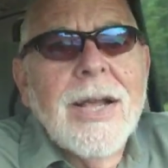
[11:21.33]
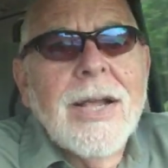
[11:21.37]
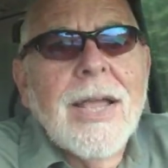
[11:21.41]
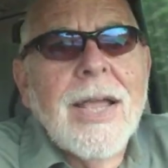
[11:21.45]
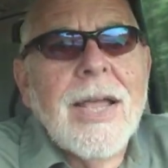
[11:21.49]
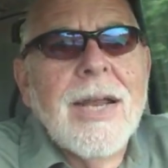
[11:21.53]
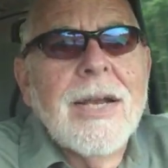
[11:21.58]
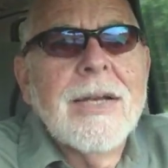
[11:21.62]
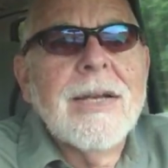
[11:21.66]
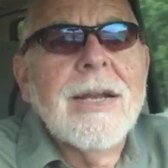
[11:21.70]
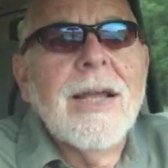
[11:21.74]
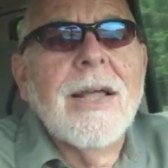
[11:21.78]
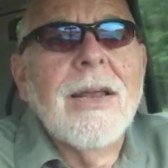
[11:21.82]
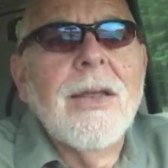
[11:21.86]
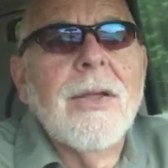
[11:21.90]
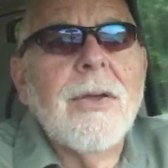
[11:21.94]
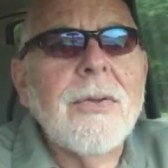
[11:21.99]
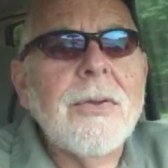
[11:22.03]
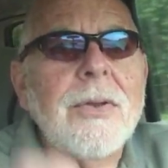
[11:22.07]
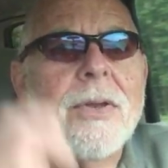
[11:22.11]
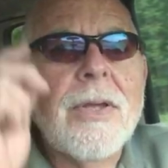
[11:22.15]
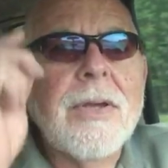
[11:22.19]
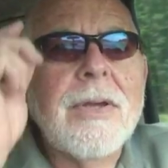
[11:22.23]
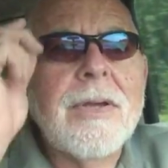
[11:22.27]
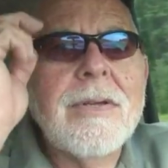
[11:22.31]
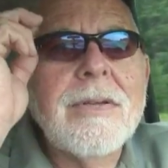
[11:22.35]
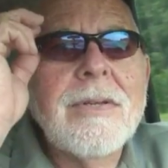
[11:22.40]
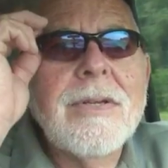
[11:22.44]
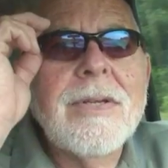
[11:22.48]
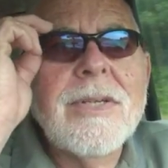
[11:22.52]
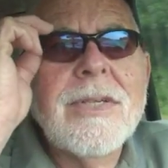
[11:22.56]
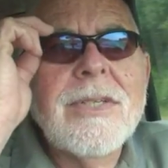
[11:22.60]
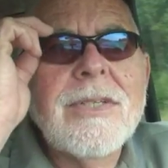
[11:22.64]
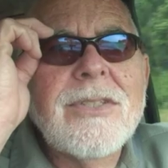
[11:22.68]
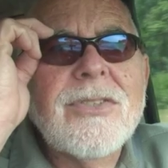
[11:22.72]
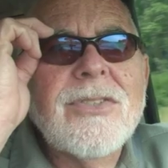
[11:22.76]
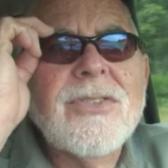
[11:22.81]
I can't tell on the
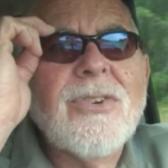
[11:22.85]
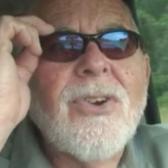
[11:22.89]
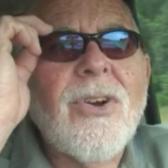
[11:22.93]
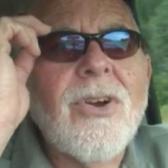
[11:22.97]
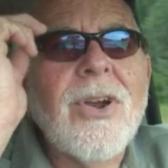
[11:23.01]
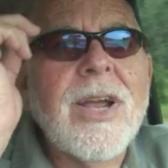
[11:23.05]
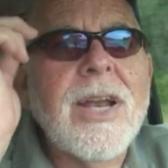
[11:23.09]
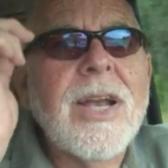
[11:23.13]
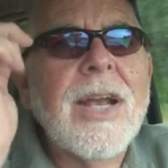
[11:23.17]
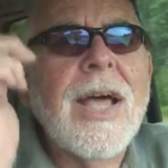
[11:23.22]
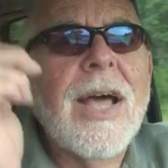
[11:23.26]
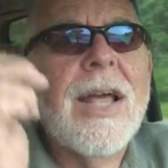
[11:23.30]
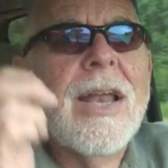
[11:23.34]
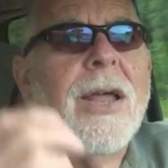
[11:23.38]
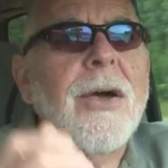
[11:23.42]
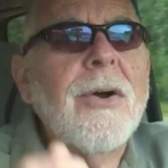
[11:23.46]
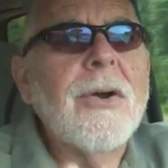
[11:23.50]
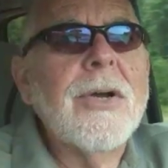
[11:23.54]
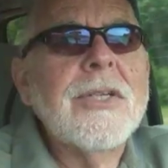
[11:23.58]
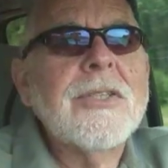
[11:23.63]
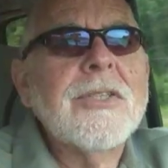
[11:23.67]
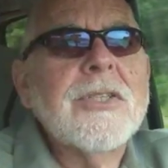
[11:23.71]
screen how long